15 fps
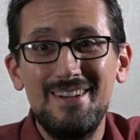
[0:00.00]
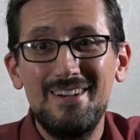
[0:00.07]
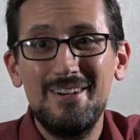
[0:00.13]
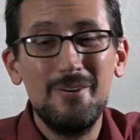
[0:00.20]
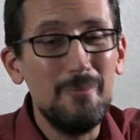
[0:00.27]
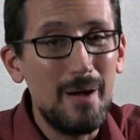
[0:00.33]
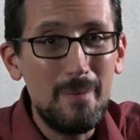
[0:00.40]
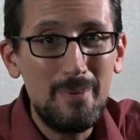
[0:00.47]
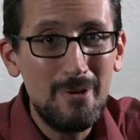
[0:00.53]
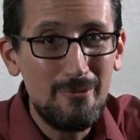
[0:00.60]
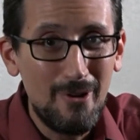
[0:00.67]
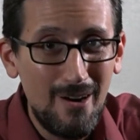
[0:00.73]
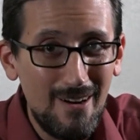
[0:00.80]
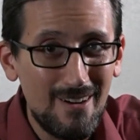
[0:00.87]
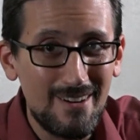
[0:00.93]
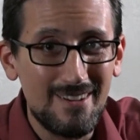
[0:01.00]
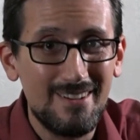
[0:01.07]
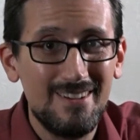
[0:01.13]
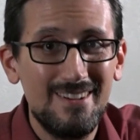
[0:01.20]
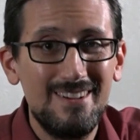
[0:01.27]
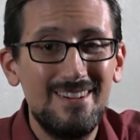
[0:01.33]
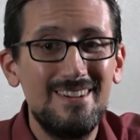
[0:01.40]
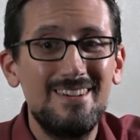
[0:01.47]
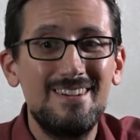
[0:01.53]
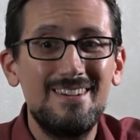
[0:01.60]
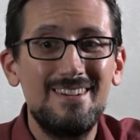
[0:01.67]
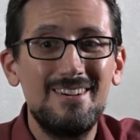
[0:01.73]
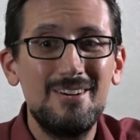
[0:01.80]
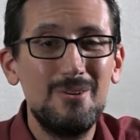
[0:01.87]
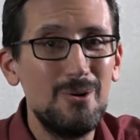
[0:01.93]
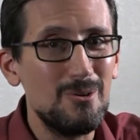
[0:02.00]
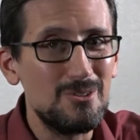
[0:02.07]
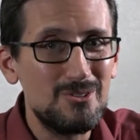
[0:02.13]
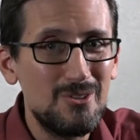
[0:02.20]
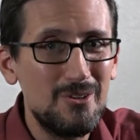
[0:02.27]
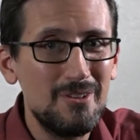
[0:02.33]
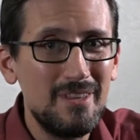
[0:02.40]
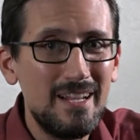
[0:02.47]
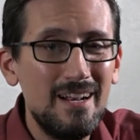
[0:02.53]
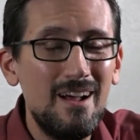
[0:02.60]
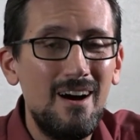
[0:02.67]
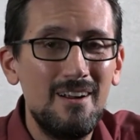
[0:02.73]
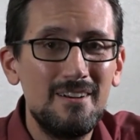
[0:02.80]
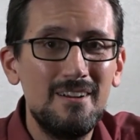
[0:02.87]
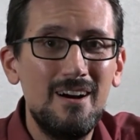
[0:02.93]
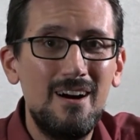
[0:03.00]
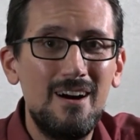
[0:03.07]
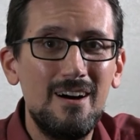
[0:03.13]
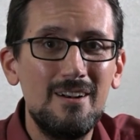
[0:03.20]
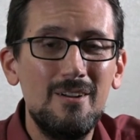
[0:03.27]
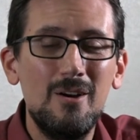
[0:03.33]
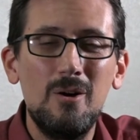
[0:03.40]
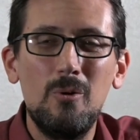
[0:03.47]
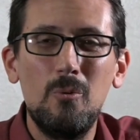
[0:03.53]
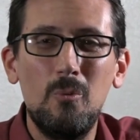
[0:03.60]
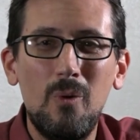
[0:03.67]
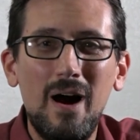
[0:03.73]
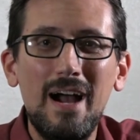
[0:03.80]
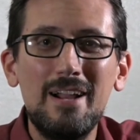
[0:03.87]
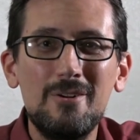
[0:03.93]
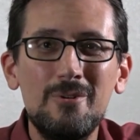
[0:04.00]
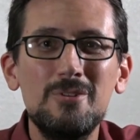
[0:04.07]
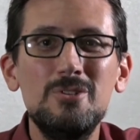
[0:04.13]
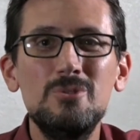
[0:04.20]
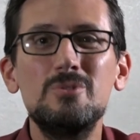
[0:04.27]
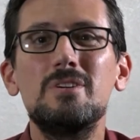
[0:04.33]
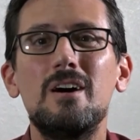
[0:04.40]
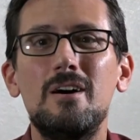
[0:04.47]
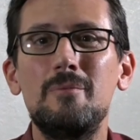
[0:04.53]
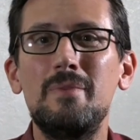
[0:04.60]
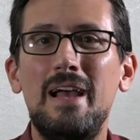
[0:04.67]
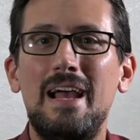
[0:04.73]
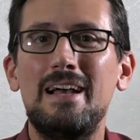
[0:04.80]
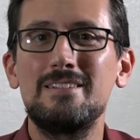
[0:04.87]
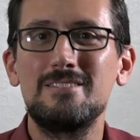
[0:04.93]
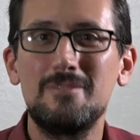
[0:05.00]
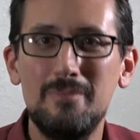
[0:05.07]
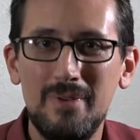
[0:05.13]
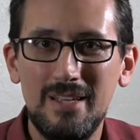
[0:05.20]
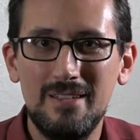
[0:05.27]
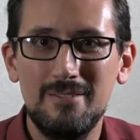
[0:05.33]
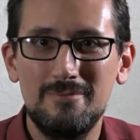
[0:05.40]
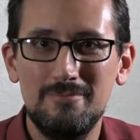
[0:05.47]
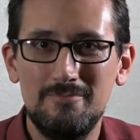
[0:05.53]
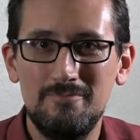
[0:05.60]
who might be wrong, who are certainly not God, why don't you come ask me?